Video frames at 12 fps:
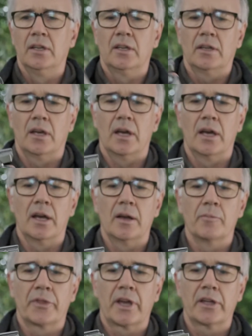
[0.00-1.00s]

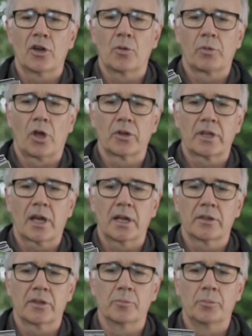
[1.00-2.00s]
help
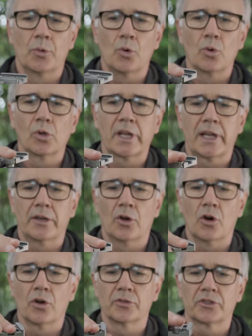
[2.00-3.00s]
locate the ball head
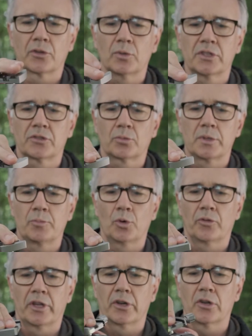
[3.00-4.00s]
on. So once we
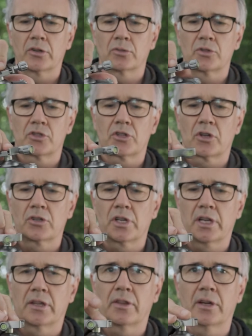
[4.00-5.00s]
put that on, I'll just show you
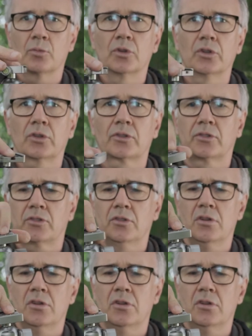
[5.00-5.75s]
how that works.